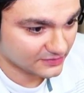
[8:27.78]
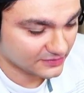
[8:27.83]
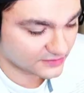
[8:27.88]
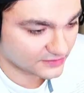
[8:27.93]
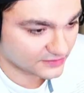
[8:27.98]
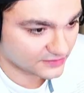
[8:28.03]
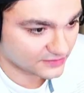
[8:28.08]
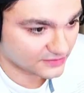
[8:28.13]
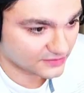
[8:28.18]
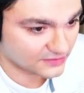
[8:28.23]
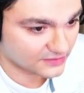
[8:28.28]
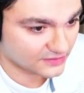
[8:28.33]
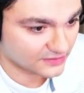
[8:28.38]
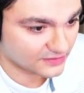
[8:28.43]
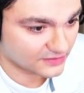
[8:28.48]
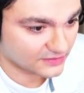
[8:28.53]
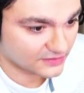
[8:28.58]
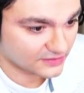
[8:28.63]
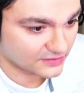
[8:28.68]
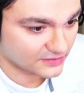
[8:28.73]

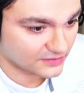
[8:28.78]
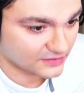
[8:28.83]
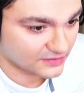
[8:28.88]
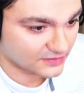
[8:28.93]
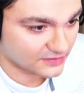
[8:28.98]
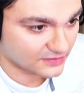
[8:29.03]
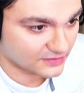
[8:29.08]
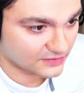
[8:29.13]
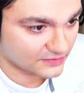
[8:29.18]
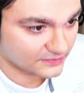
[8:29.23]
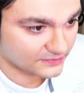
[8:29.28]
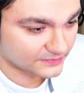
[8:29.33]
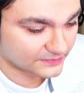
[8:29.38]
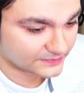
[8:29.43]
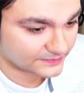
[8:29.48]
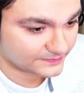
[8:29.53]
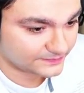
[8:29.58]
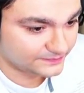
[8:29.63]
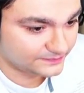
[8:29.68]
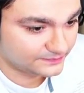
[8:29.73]

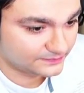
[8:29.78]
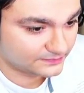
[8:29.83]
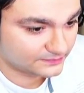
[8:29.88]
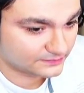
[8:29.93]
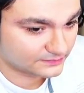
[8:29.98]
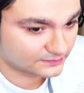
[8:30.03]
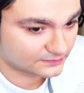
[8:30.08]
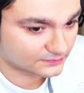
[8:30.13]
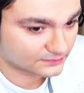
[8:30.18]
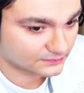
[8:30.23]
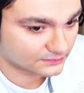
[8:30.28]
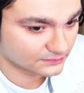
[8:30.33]
Nothing is said.